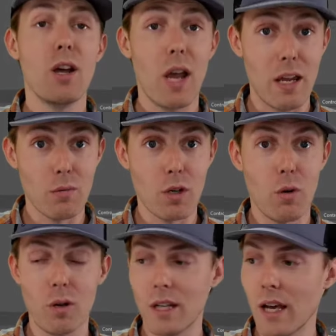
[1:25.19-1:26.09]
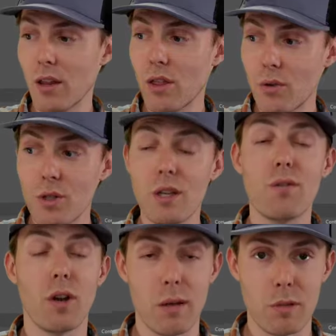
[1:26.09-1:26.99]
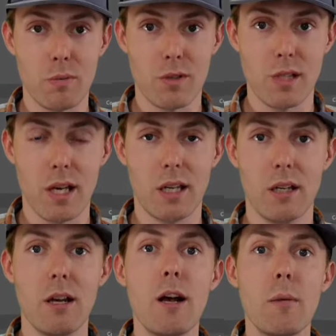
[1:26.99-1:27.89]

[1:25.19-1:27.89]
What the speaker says: and recording at 30 frames per second,